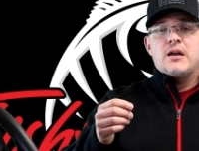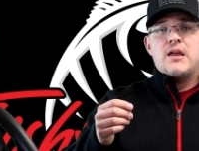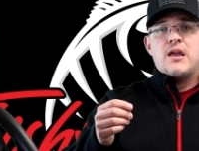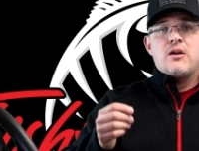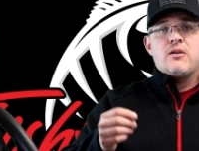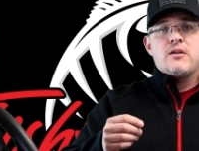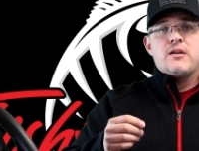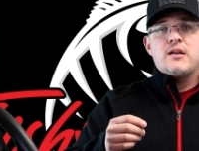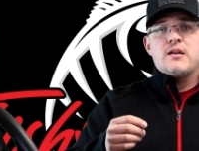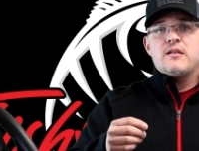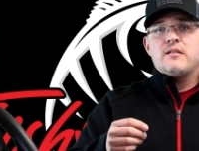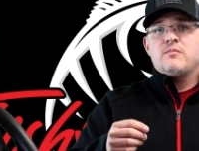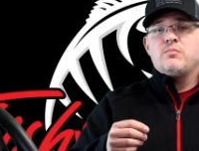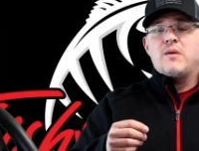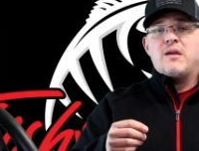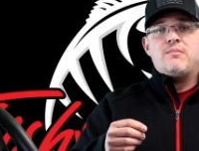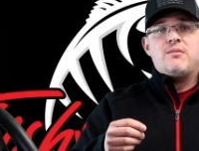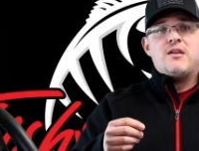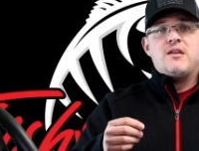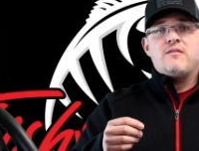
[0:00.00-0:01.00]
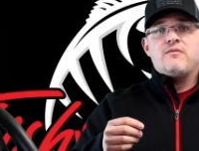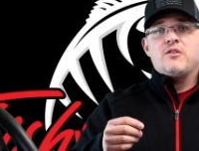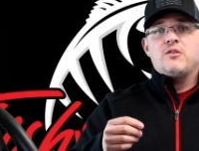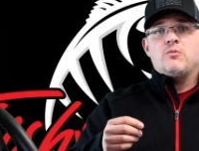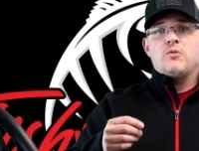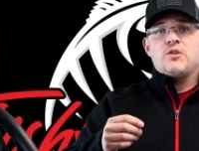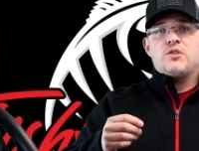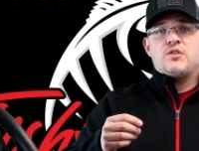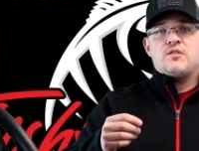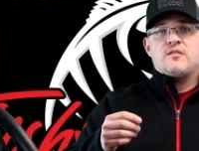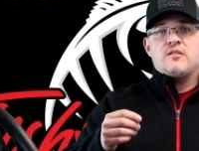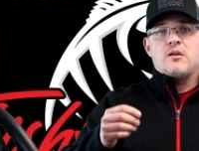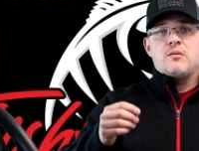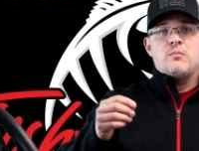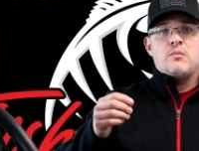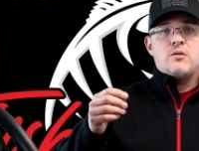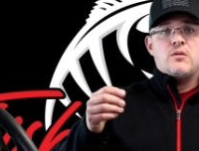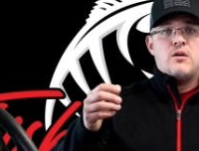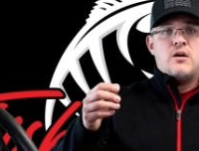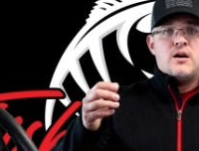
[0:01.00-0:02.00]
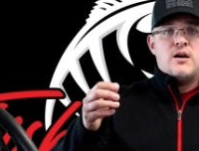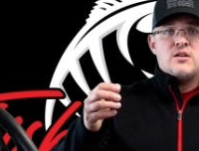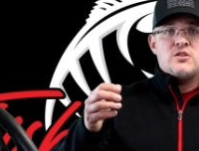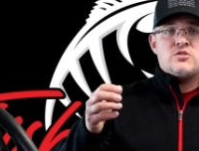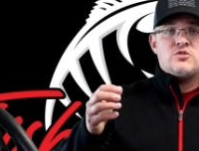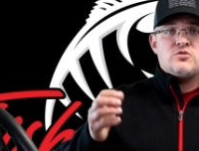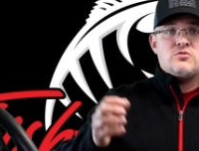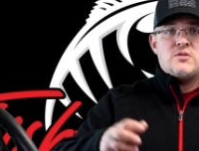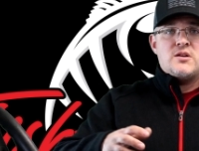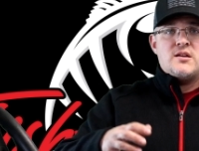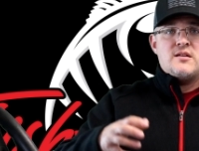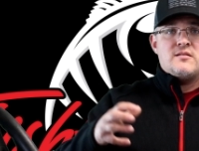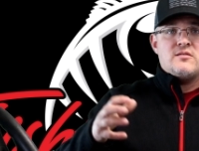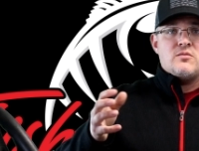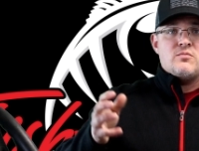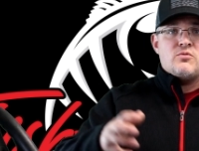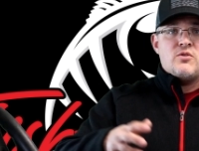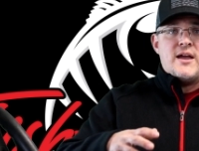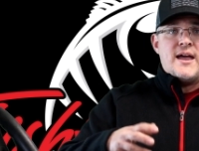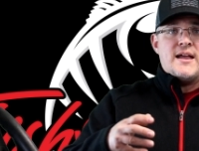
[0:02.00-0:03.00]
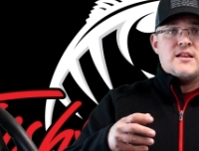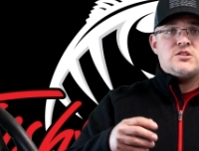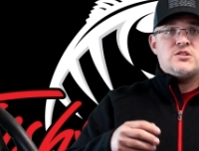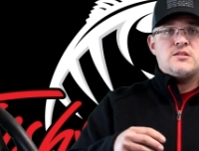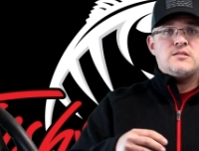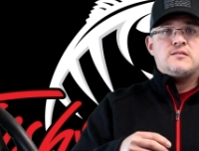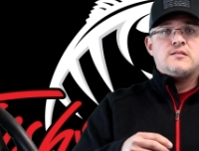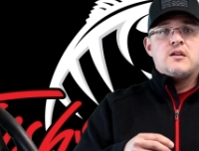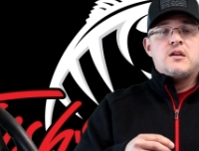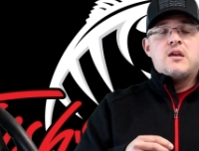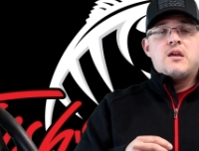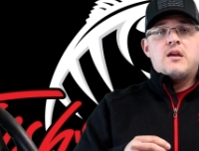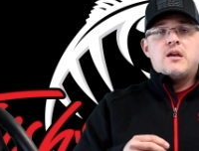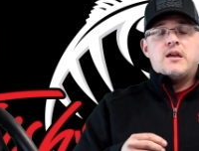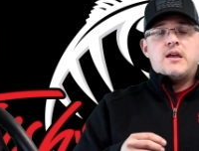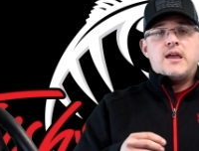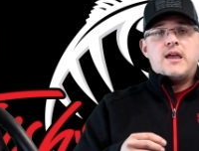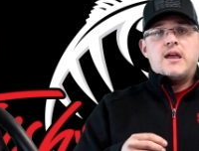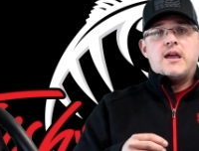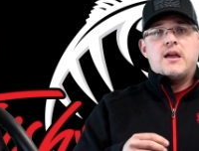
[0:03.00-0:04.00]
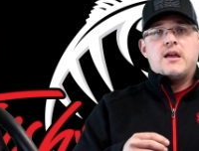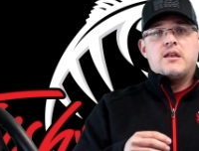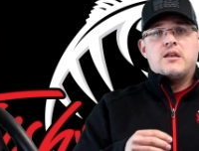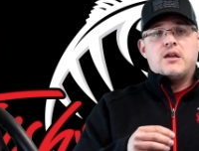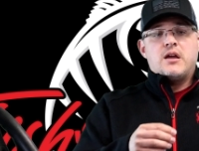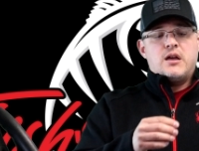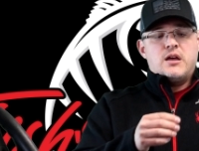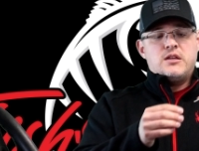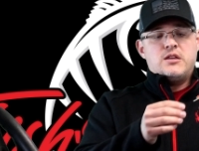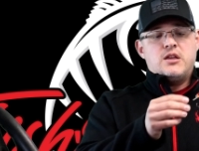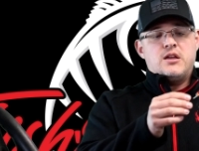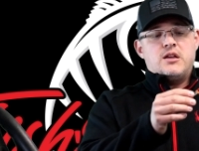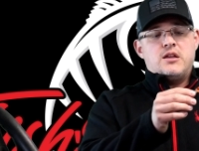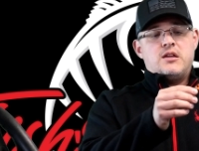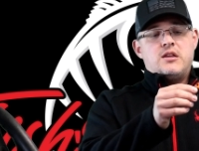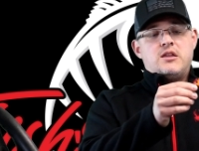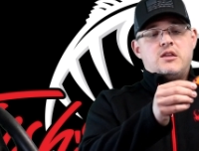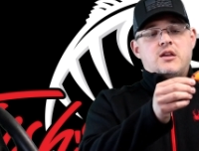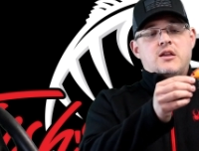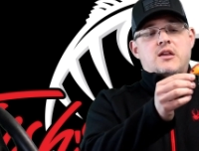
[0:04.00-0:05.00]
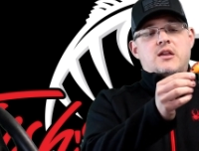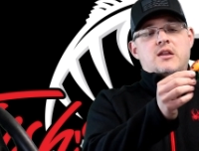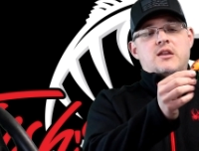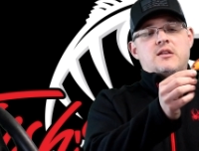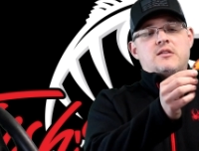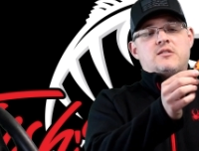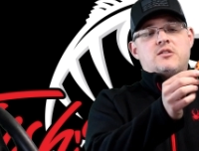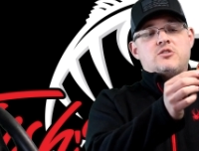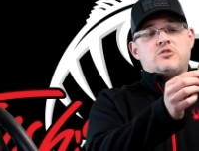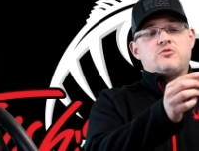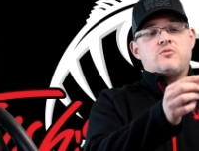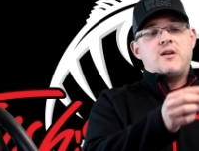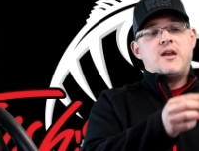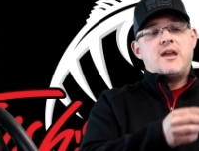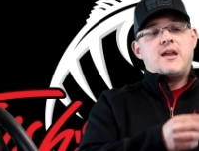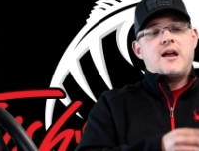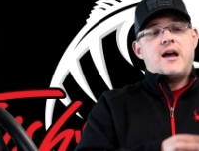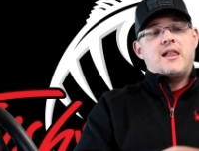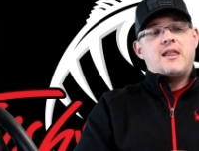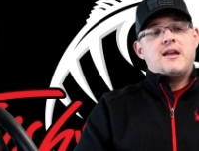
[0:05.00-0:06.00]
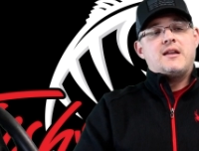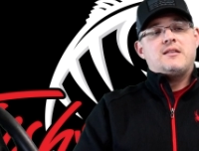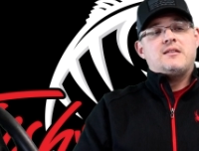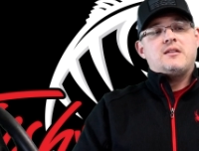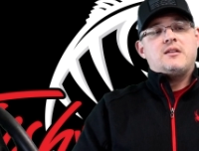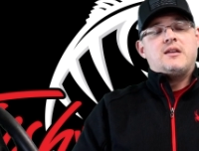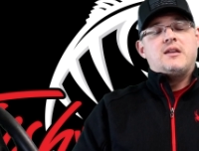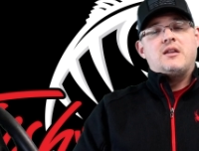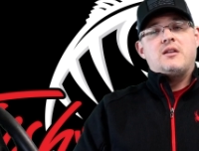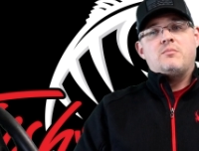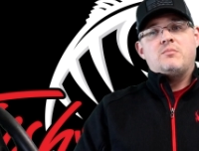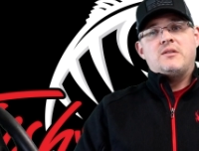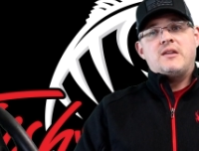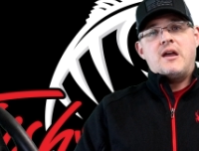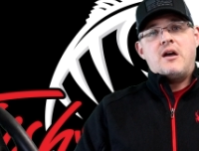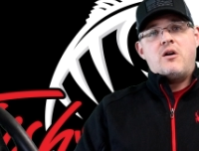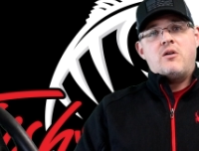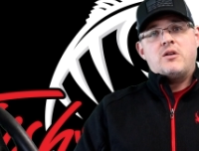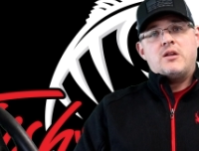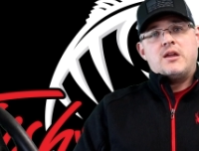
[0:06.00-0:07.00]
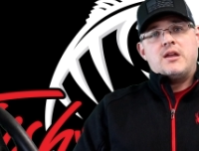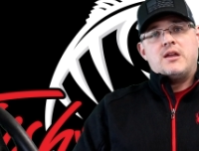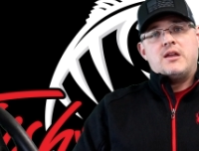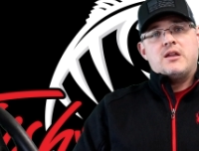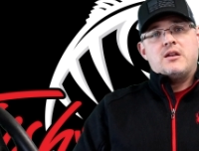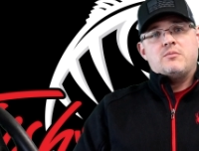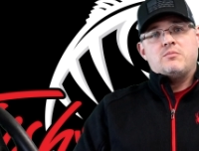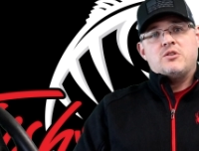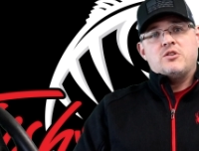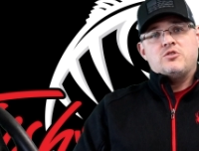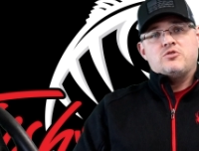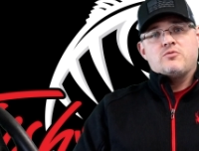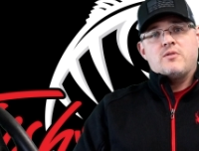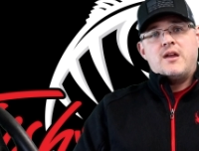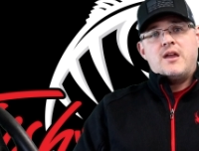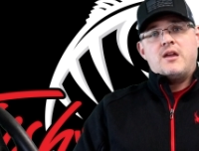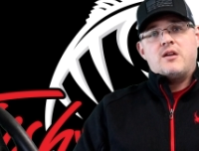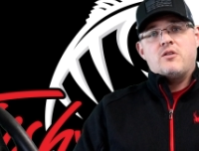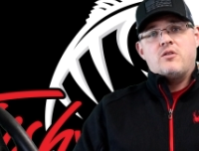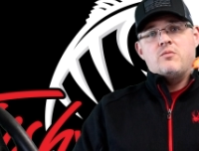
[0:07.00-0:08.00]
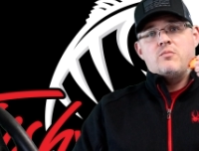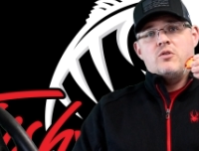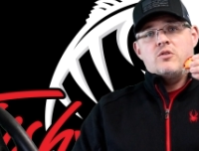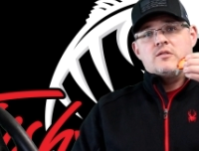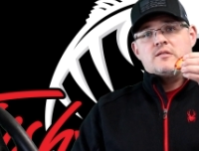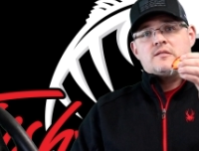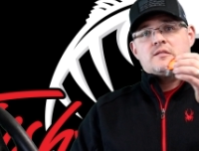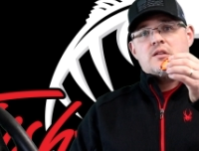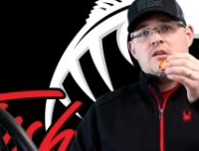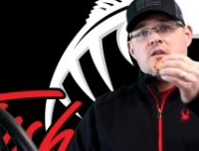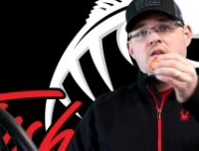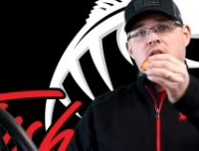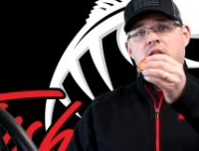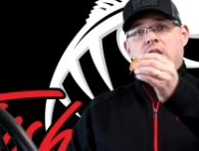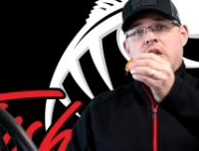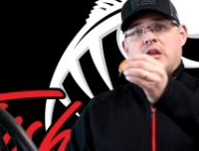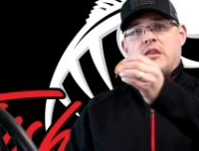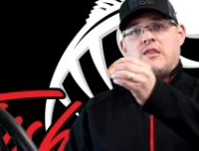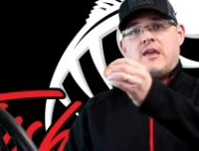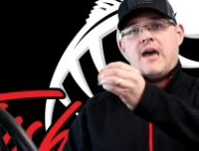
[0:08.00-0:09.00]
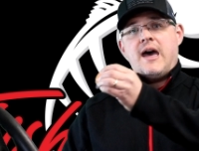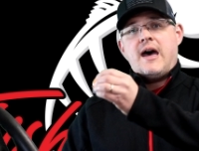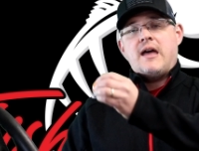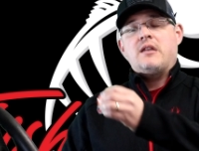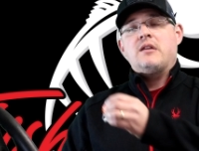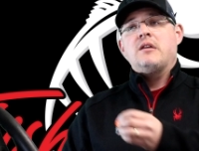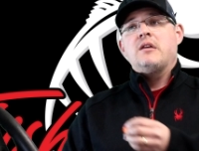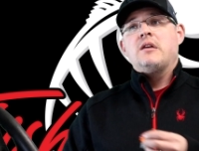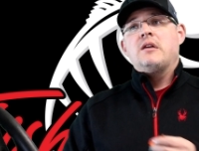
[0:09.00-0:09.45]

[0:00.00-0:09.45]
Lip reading: areas, maybe even with some trees or branches. And you get it to drag. I like to get them down and get them to drag almost like that.